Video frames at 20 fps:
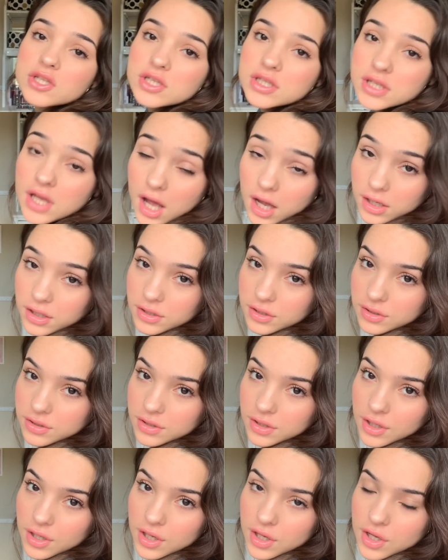sucks.
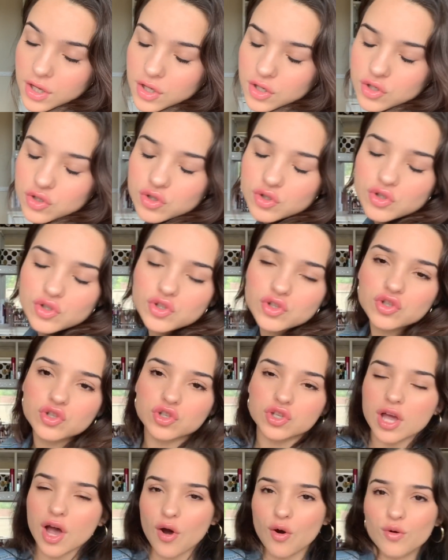
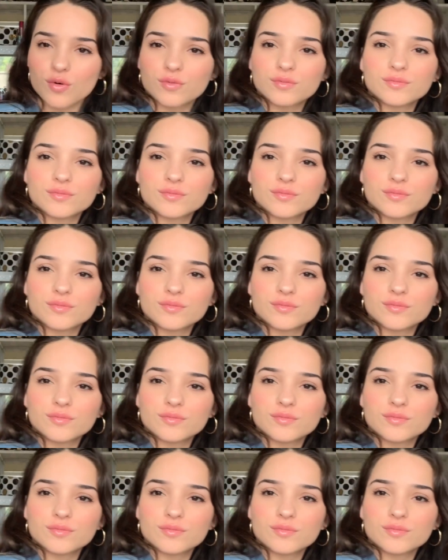So